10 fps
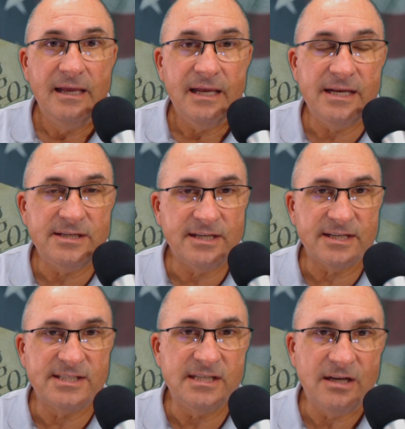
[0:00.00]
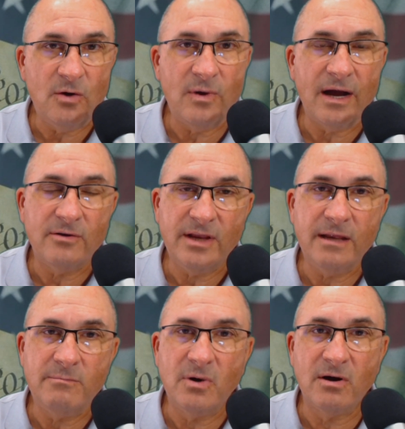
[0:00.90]
it doesn't go out,
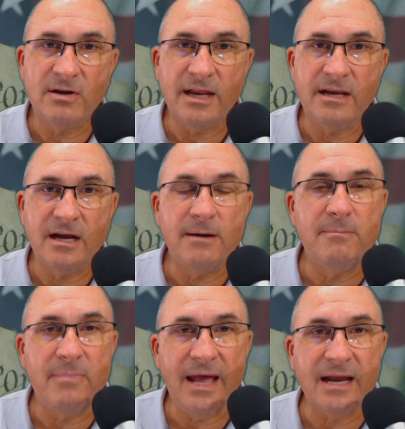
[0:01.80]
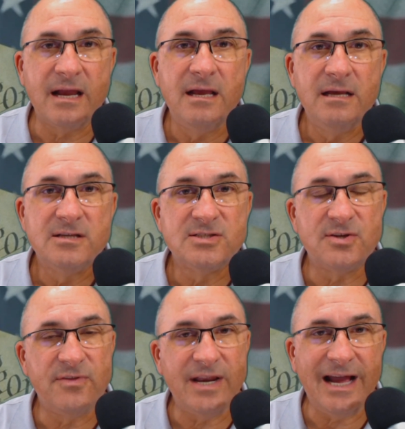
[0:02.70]
get marked, and come back
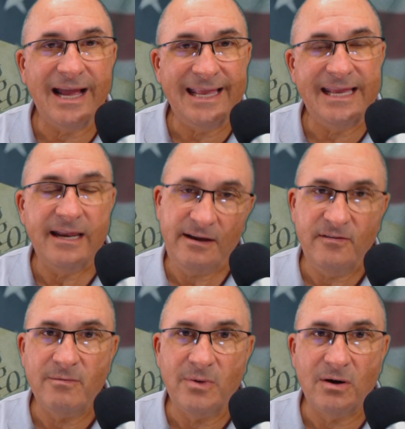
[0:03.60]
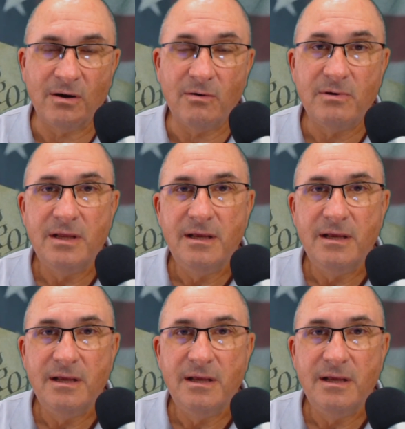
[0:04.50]
so that I get it tomorrow.